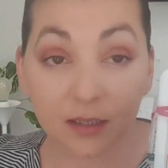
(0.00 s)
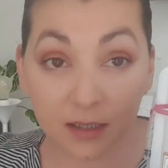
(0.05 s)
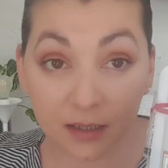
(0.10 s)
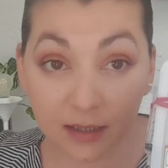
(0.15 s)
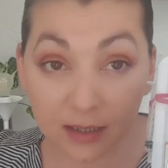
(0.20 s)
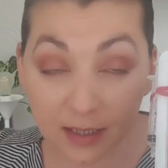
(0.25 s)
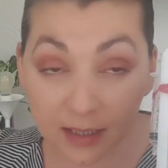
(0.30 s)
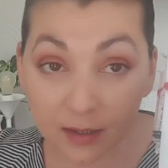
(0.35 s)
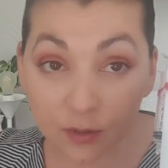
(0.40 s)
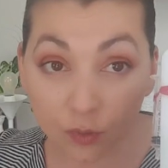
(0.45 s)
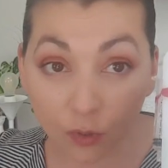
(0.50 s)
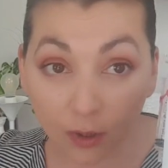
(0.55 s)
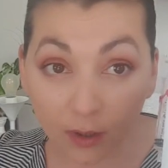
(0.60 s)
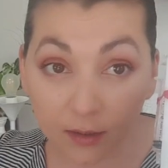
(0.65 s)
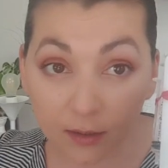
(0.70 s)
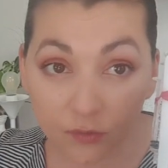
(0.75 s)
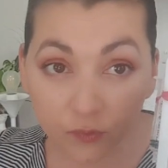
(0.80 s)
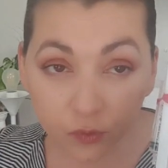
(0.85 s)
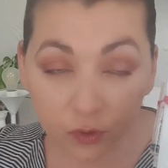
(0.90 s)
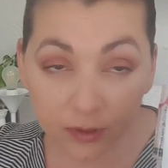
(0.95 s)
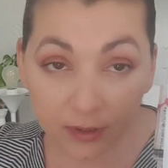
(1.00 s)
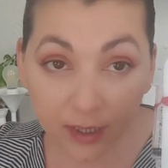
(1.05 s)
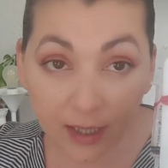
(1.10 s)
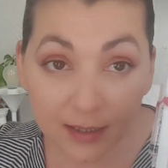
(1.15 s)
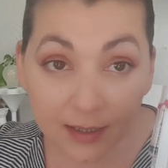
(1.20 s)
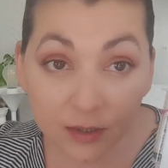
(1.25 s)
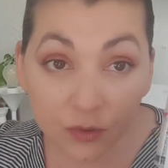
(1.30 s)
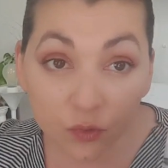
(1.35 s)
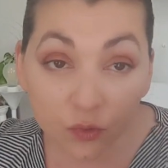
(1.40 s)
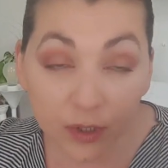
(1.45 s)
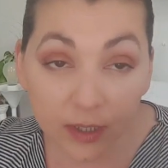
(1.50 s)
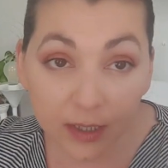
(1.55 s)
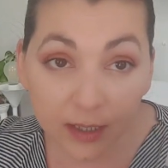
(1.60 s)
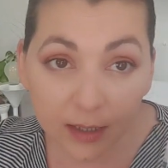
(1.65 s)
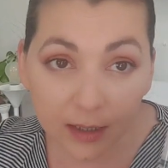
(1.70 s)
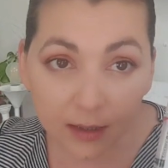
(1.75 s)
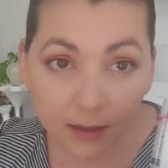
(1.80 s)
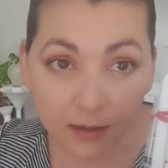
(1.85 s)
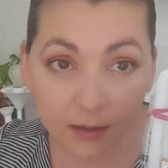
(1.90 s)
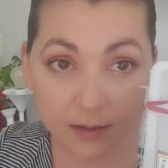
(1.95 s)
This one is for the last 3
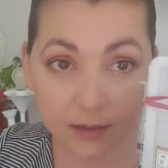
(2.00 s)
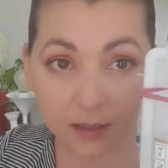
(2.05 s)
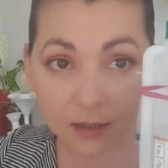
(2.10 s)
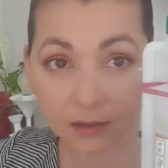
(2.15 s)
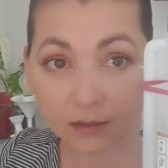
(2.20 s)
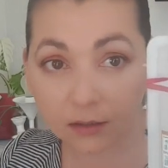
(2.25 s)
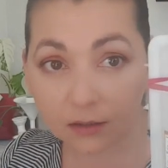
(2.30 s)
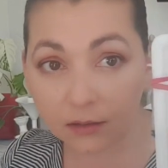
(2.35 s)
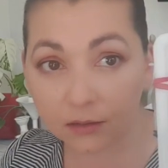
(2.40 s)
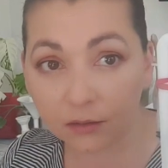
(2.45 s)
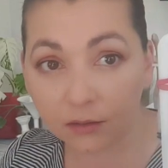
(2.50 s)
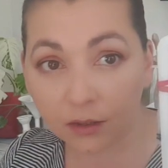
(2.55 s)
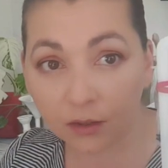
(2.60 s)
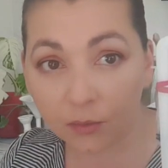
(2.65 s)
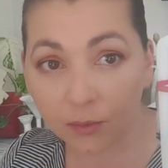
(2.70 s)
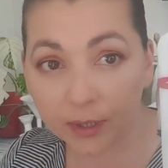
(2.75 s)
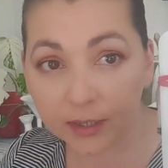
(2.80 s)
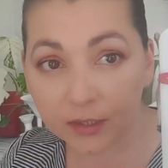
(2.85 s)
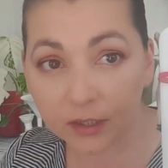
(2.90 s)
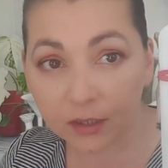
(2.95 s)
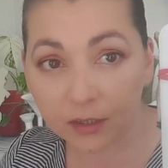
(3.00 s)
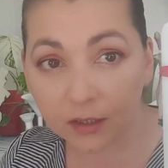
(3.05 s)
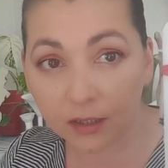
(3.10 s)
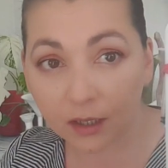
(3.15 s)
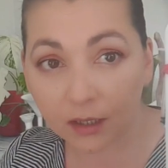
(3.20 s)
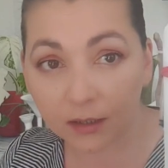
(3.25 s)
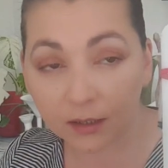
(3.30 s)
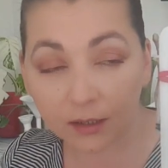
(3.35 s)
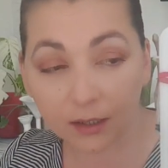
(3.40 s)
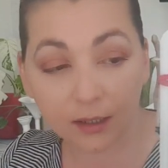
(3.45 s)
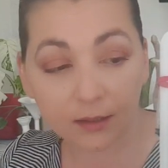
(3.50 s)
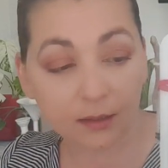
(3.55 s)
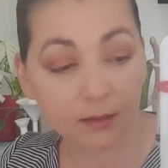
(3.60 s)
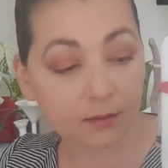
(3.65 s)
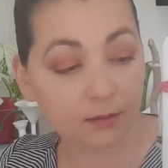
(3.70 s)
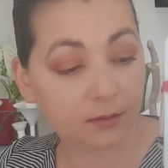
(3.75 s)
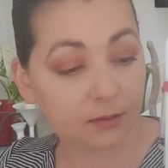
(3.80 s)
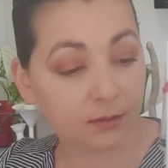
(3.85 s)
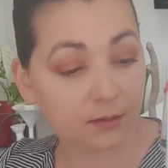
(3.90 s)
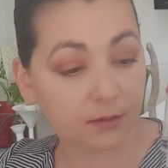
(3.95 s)
years, and look how much
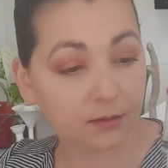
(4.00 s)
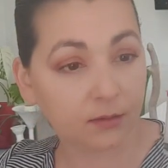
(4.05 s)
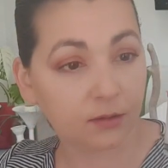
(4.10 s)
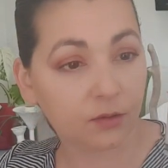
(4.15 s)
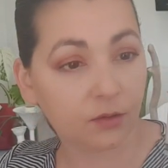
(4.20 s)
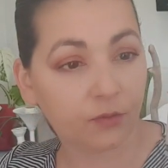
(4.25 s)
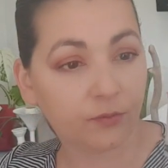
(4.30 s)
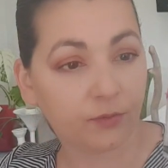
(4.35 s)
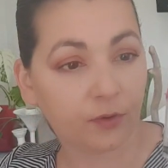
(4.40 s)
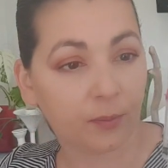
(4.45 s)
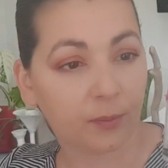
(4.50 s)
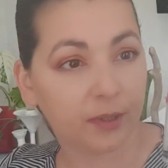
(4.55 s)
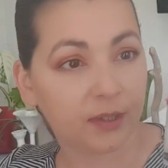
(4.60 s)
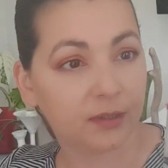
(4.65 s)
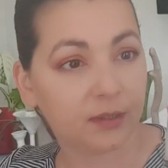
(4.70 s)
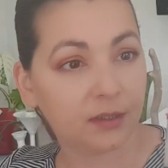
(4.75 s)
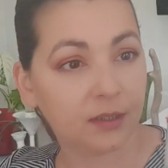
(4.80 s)
I took from it.